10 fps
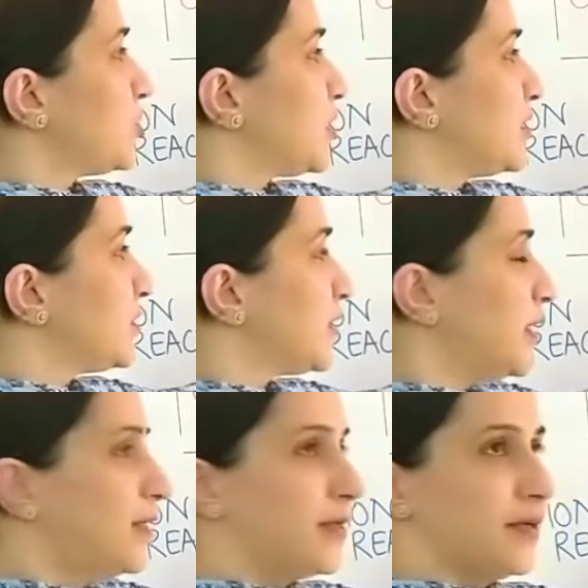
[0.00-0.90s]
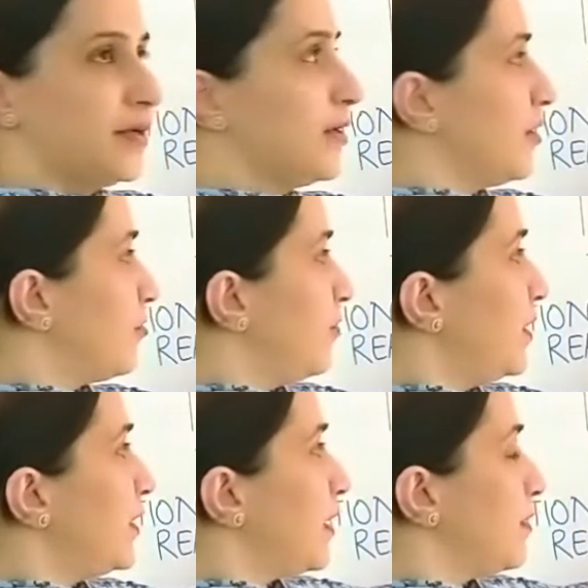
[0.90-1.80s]
is written
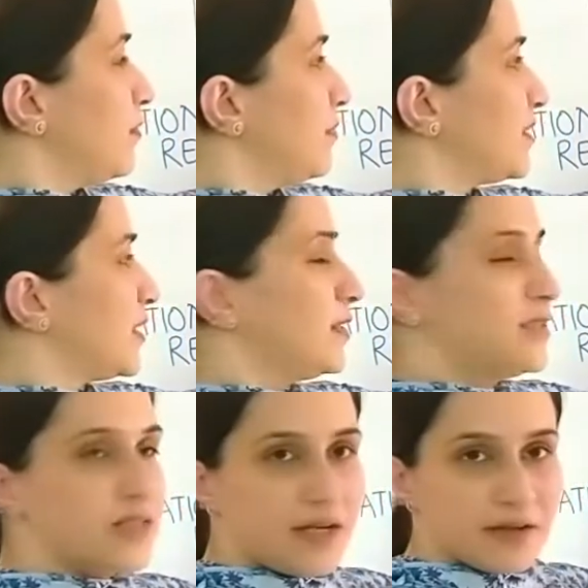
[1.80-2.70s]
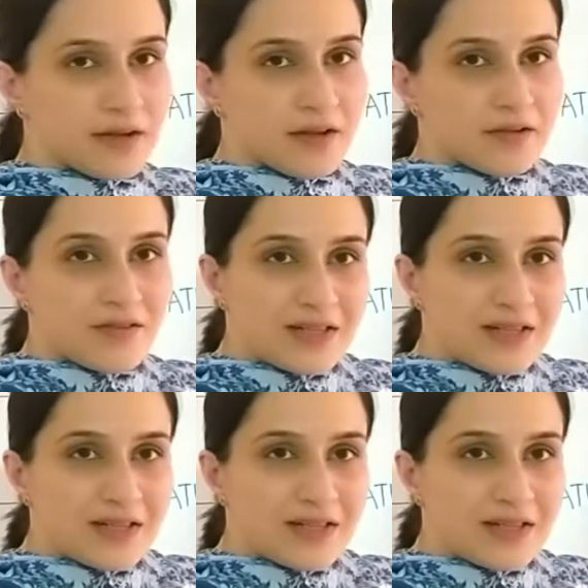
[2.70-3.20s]
with their physical state,